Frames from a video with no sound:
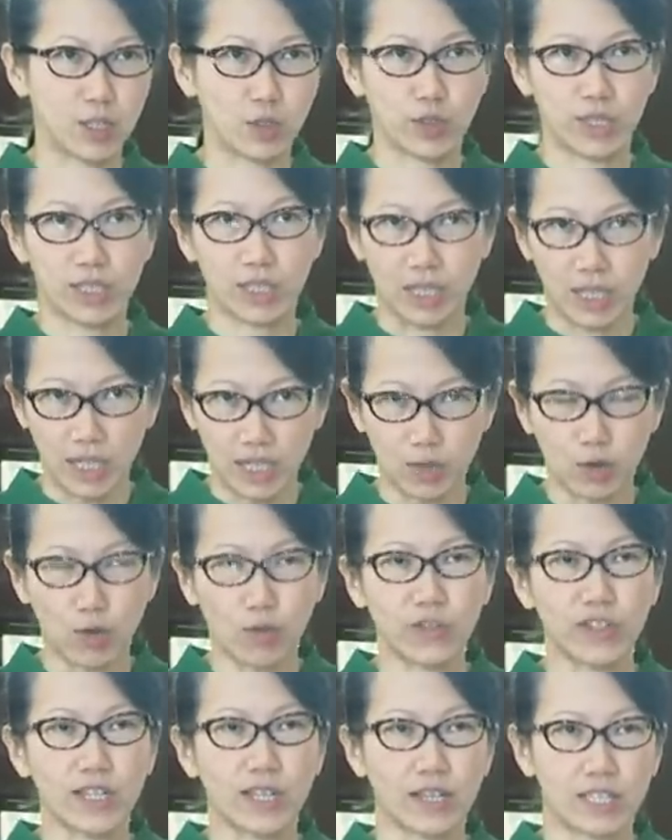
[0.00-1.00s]
during the
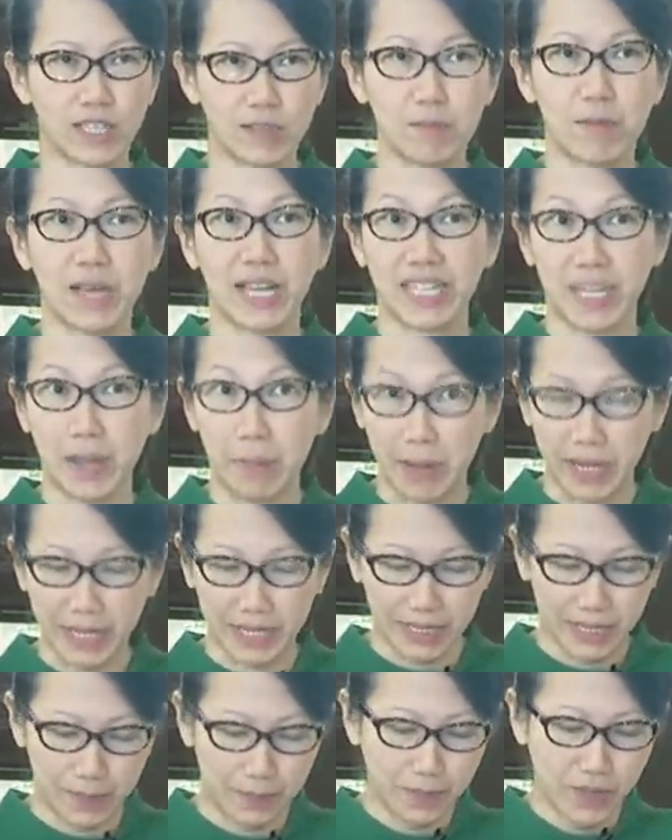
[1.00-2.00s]
COVID nineteen
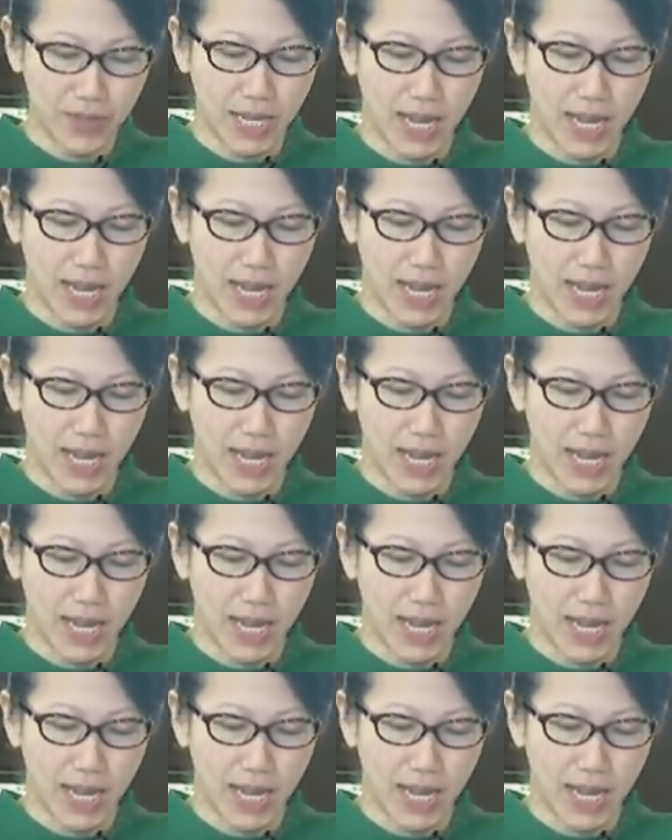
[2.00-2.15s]
pandemic.